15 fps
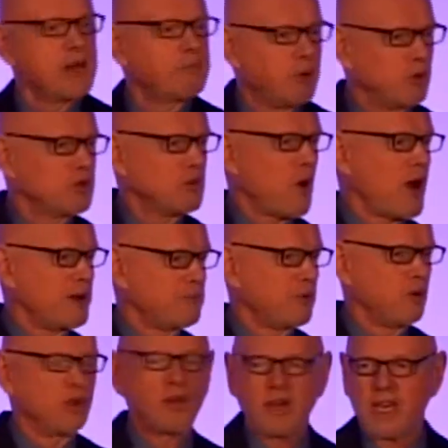eyeball to
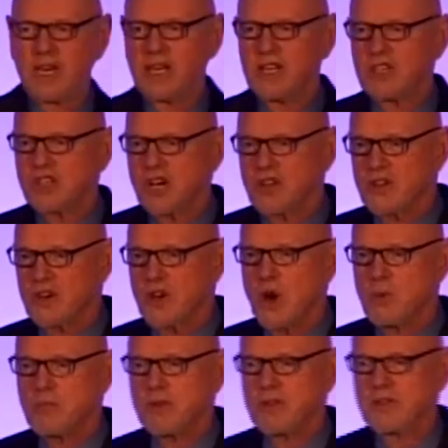eyeball, looking at each other and
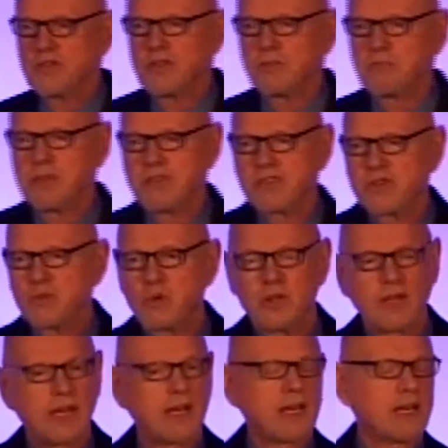hoping that the blizzard
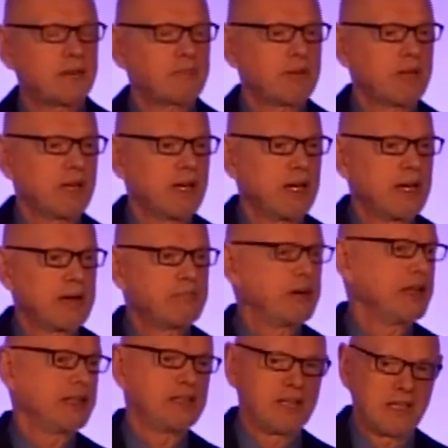would let up.
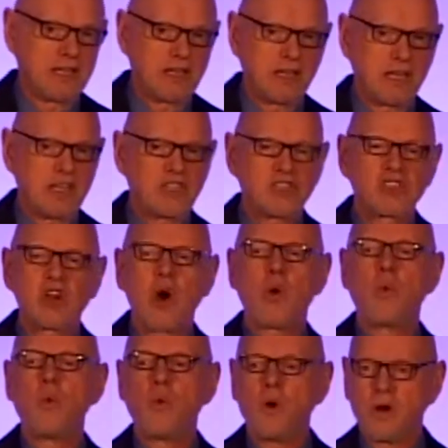But it didn't. It just
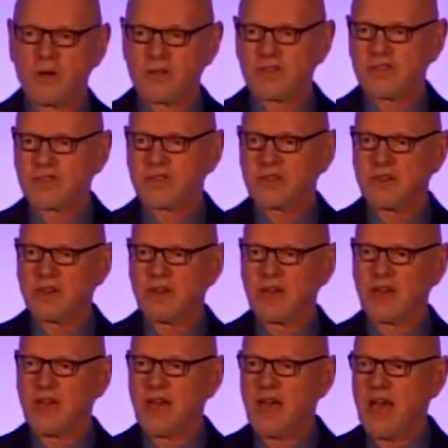got worse.
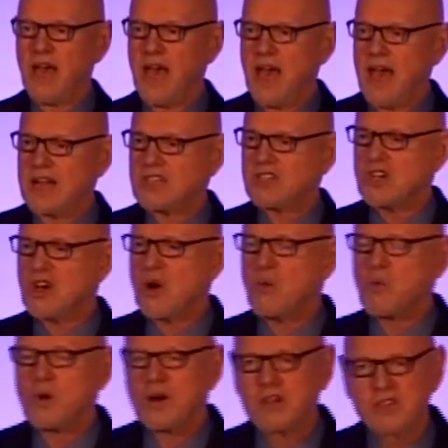And as it
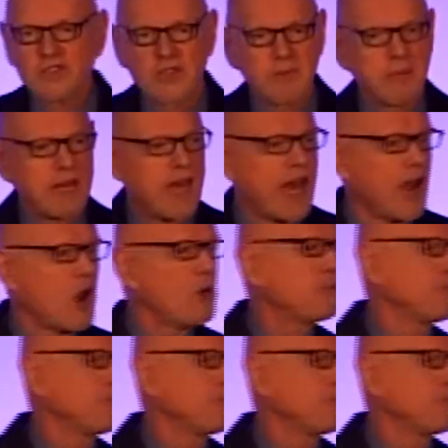got worse, they began